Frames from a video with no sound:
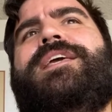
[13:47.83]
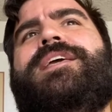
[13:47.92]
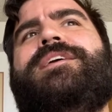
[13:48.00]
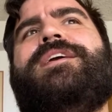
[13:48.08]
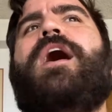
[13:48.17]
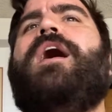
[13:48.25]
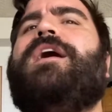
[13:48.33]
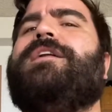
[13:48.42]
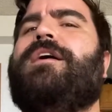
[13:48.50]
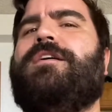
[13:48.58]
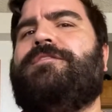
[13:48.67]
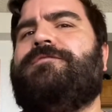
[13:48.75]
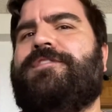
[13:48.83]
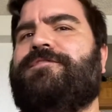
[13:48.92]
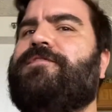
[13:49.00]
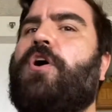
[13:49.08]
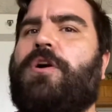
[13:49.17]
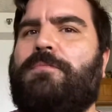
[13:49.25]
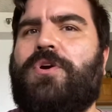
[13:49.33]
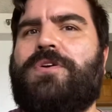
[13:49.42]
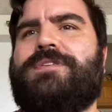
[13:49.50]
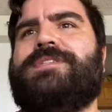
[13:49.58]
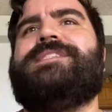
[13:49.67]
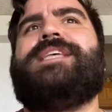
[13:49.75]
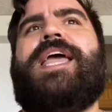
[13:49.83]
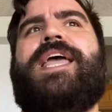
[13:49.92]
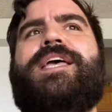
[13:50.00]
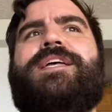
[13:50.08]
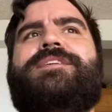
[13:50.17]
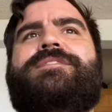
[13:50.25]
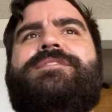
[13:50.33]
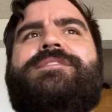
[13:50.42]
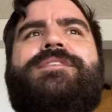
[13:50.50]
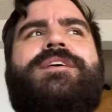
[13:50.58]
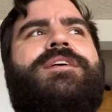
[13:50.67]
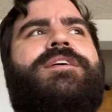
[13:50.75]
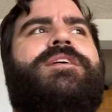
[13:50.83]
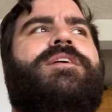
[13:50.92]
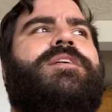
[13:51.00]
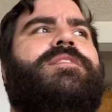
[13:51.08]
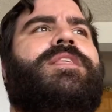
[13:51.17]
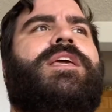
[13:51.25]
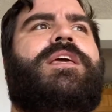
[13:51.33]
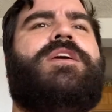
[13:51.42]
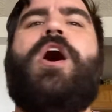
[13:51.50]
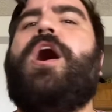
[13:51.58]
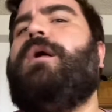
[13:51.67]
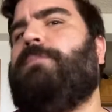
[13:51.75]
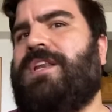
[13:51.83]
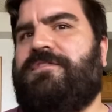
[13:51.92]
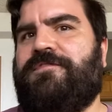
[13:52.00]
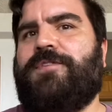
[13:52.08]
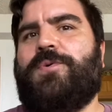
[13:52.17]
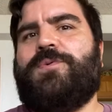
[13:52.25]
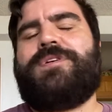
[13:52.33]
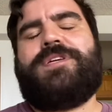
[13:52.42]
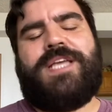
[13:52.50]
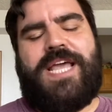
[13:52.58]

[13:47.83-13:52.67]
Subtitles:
god of the farmers and the common folk.